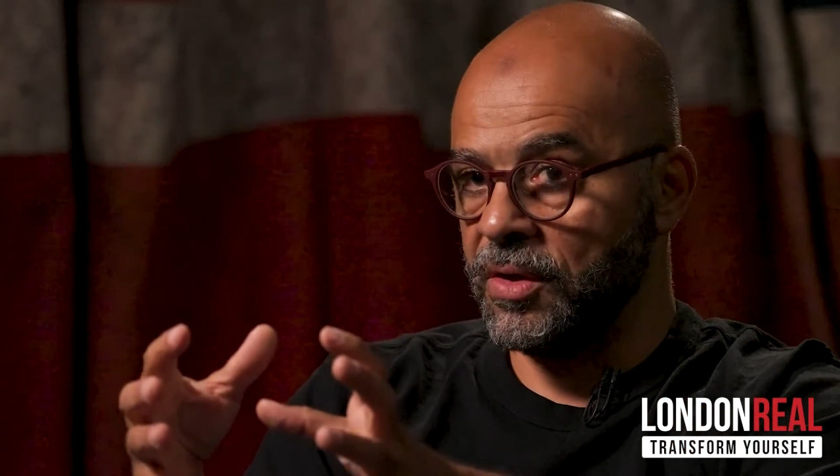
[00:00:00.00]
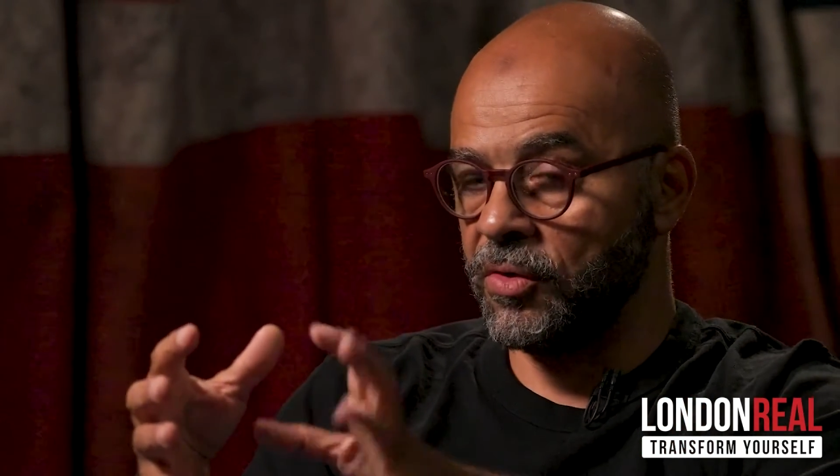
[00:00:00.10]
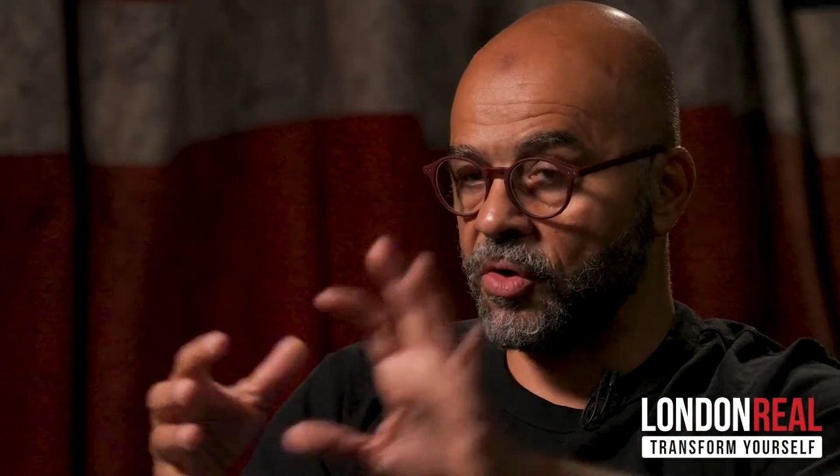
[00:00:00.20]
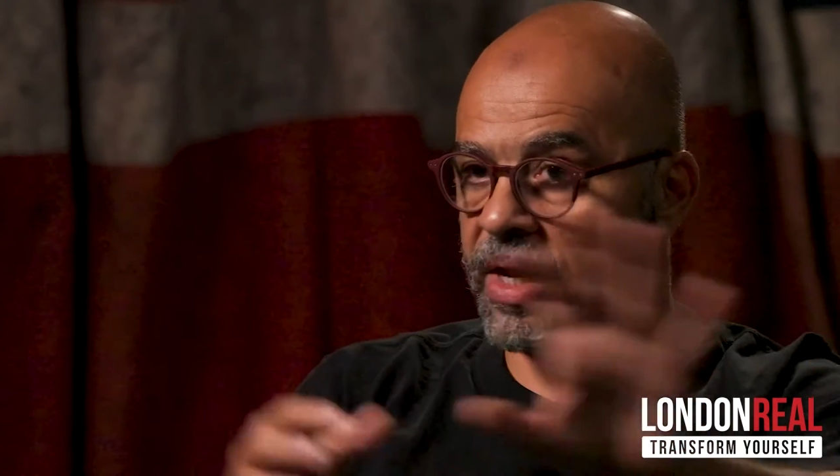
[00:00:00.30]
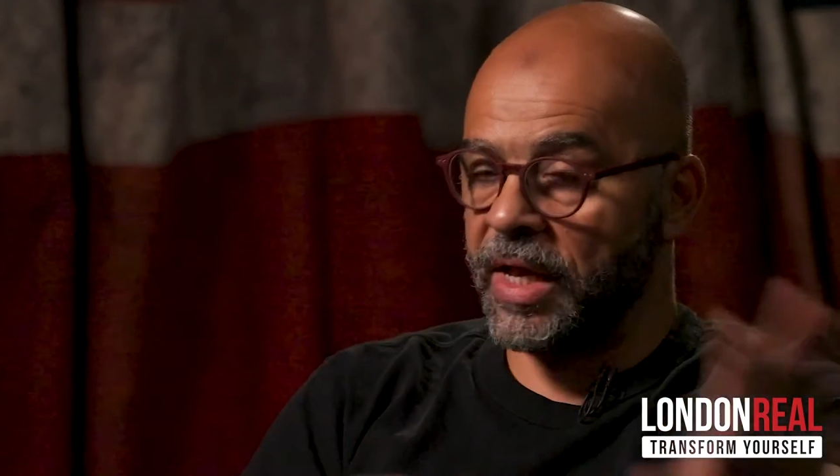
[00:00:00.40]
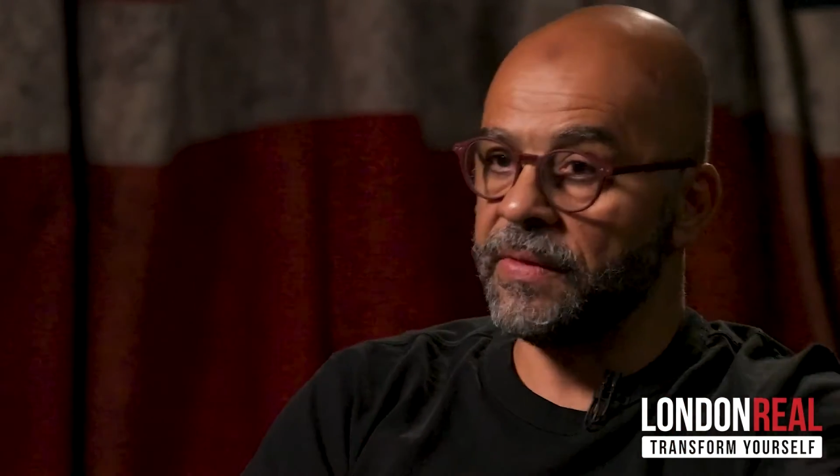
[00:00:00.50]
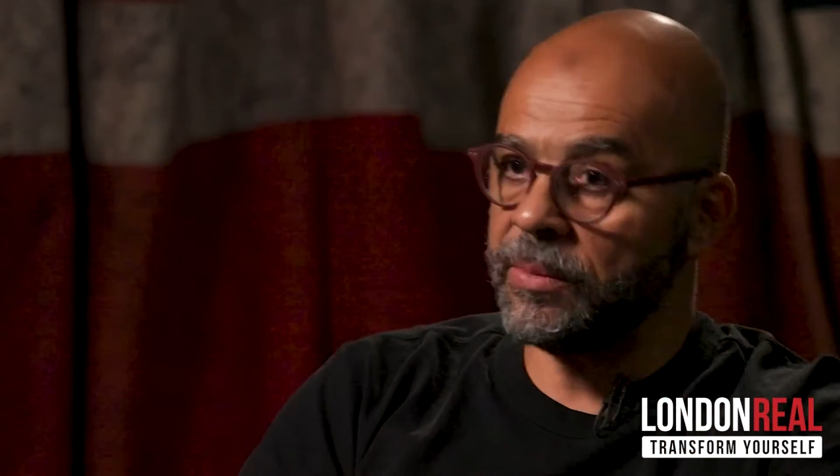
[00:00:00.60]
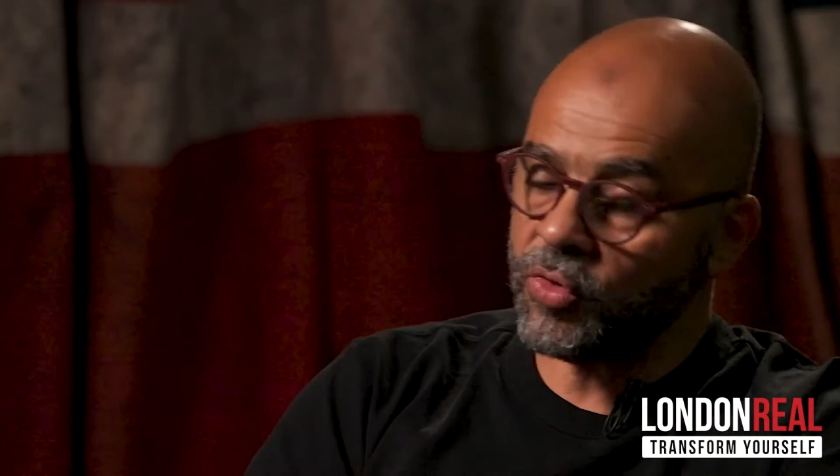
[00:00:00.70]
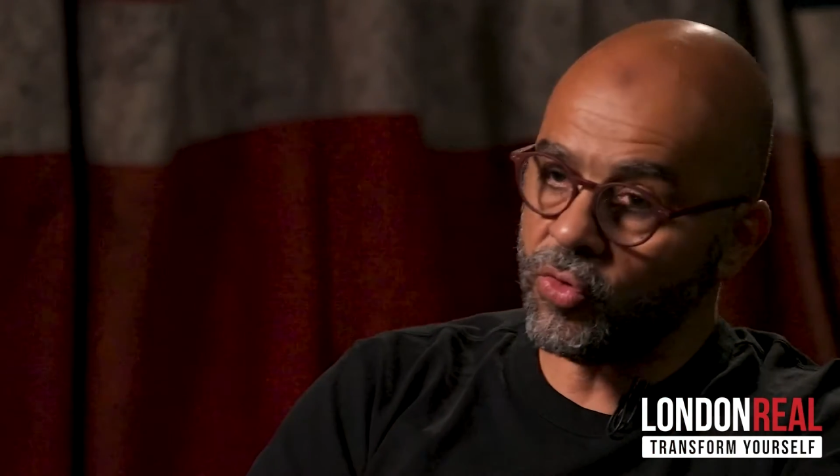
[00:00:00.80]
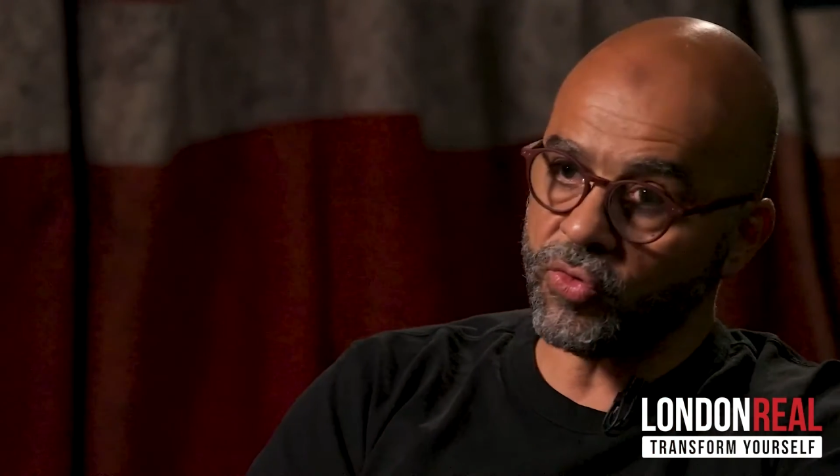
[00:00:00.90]
we're going to get
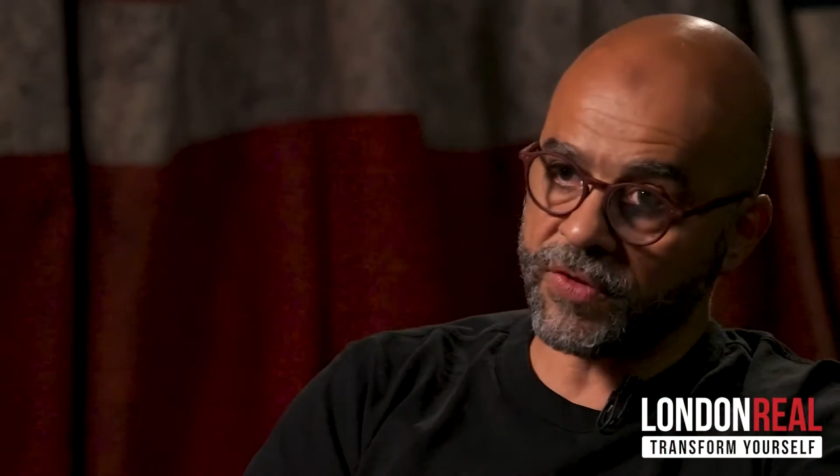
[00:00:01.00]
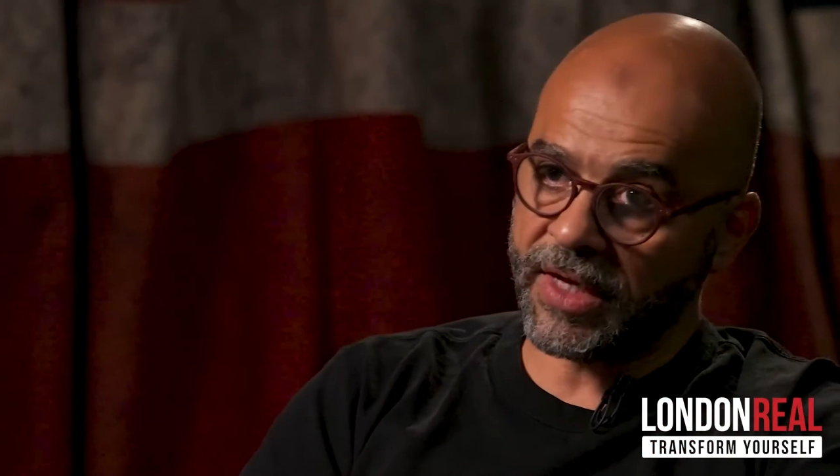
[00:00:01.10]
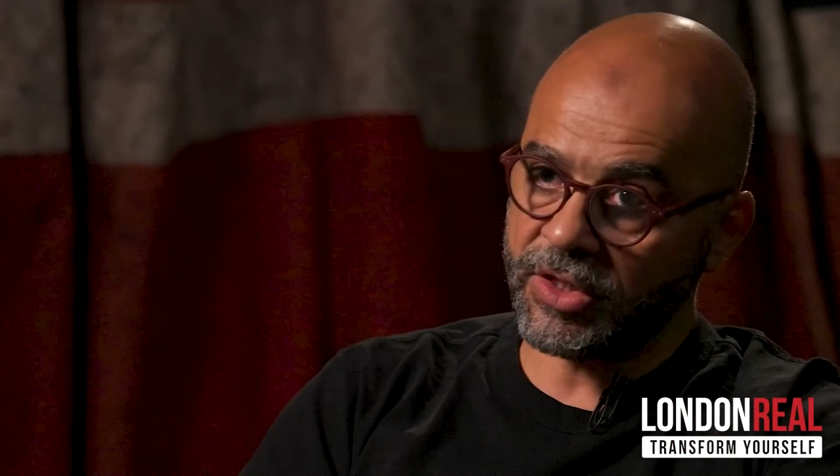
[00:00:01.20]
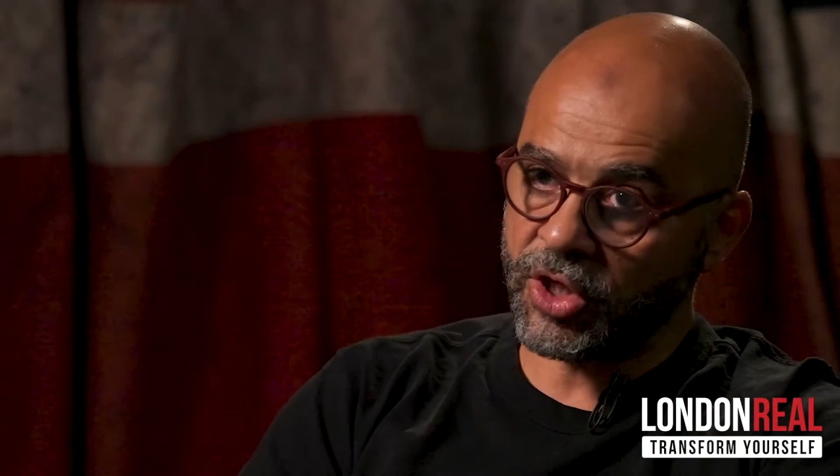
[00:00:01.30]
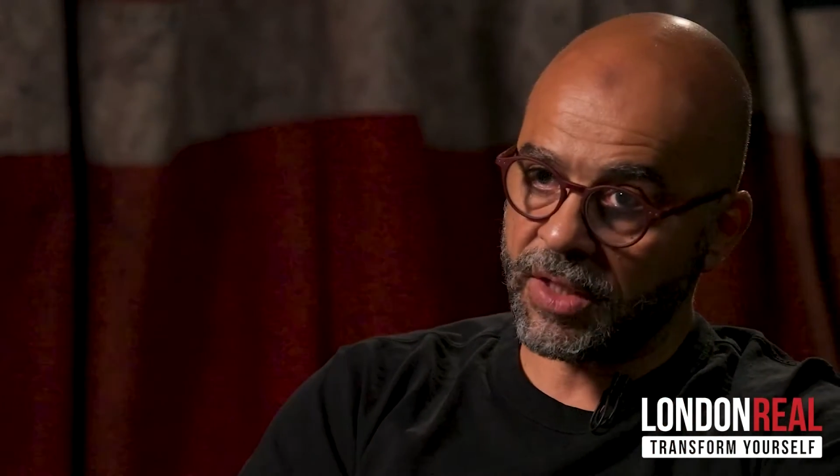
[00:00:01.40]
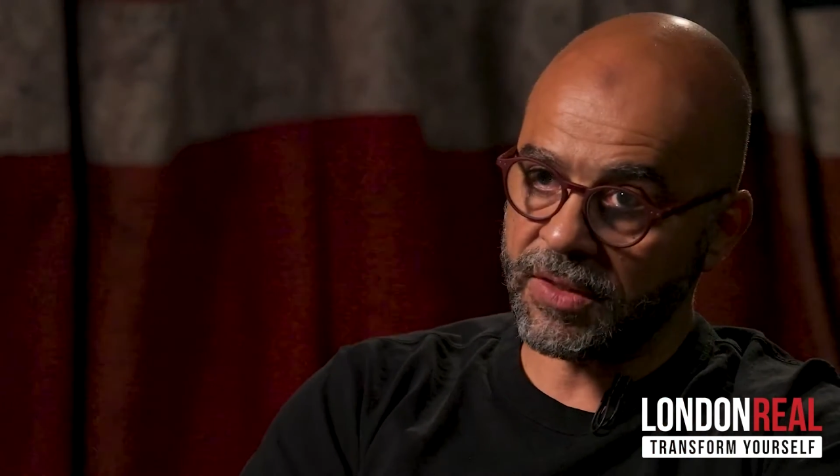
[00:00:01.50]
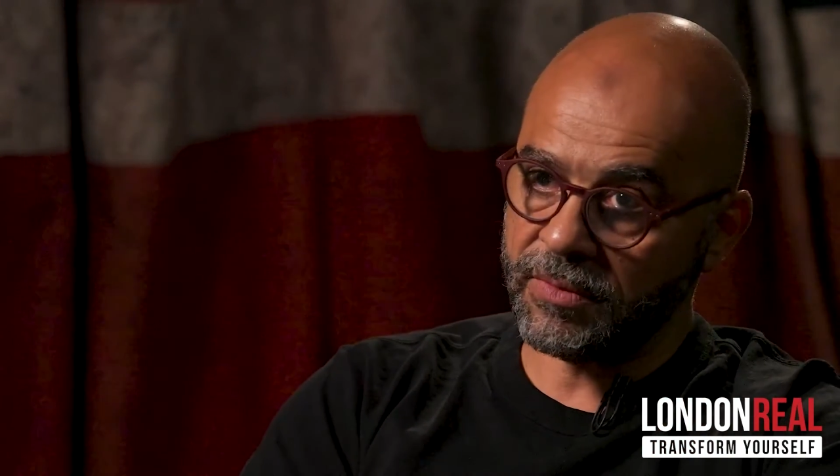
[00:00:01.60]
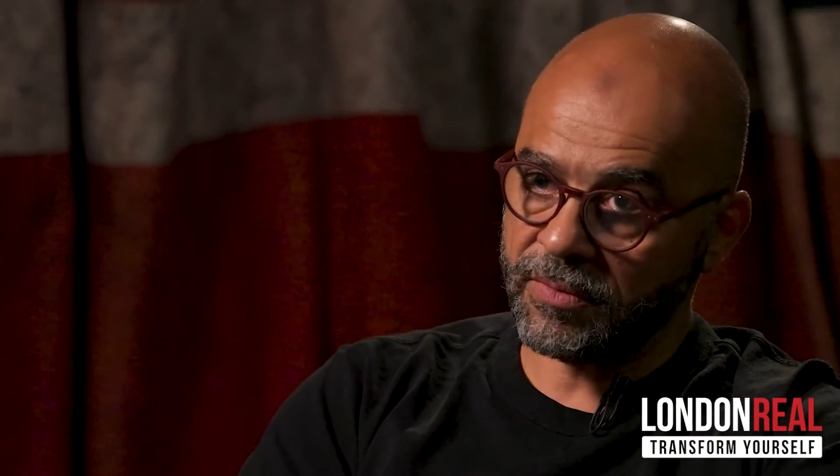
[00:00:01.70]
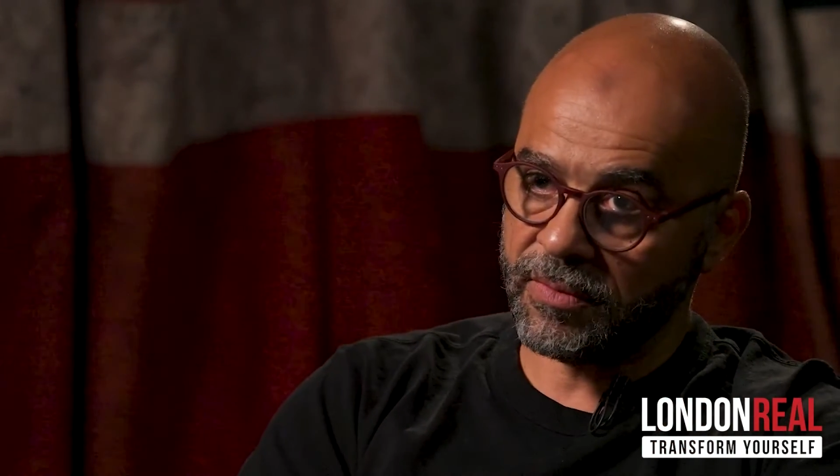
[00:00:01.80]
them to lose that chance.